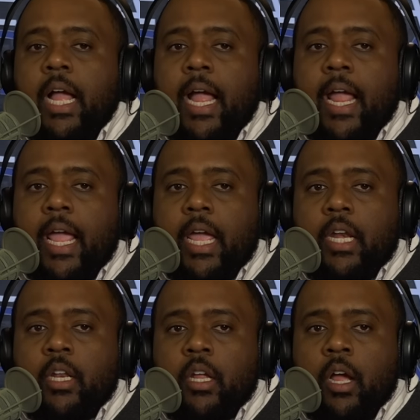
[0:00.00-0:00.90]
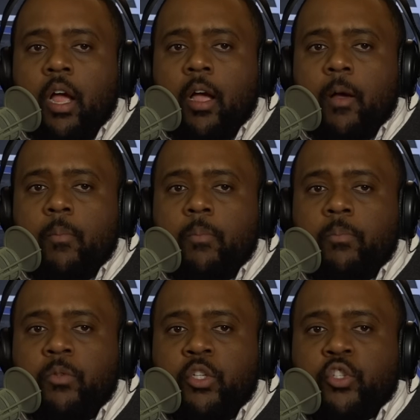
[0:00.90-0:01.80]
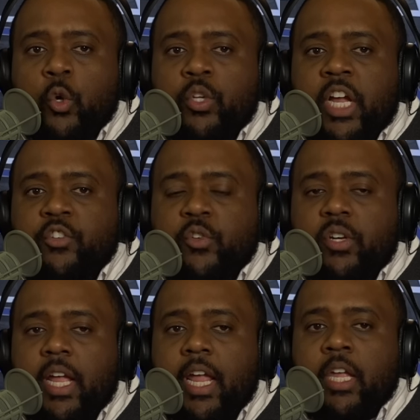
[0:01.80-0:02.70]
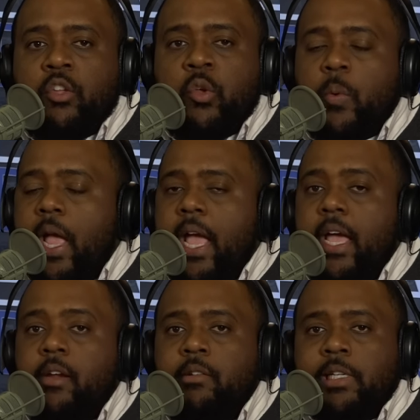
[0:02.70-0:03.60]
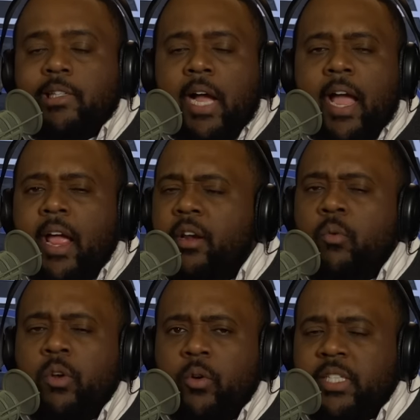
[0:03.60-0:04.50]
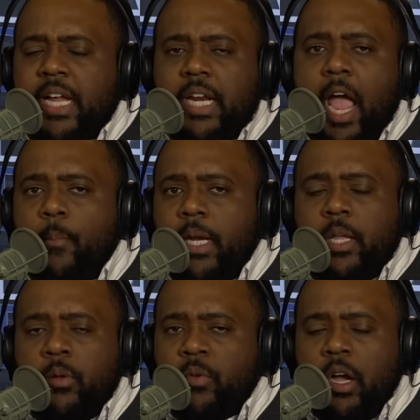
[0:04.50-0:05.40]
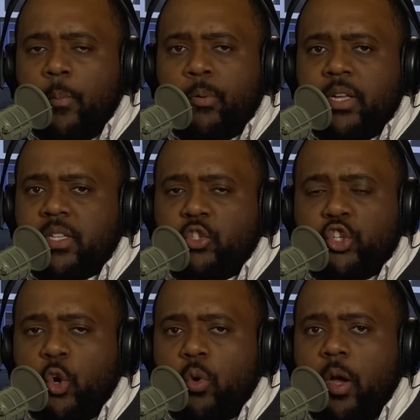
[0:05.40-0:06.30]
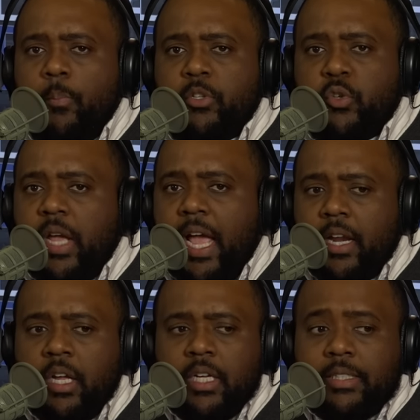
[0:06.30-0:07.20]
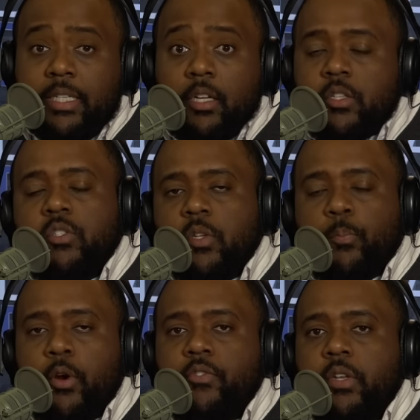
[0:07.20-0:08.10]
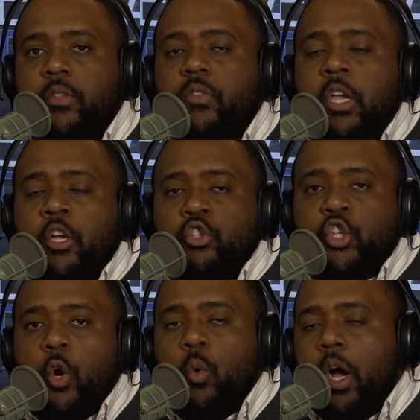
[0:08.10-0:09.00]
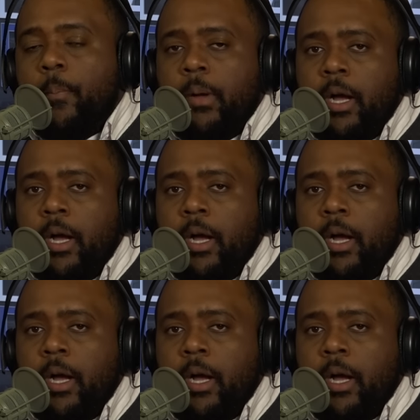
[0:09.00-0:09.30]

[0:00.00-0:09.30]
And so yesterday you had, I don't know exactly how many presidents showed up, but you had dozens of presidents show up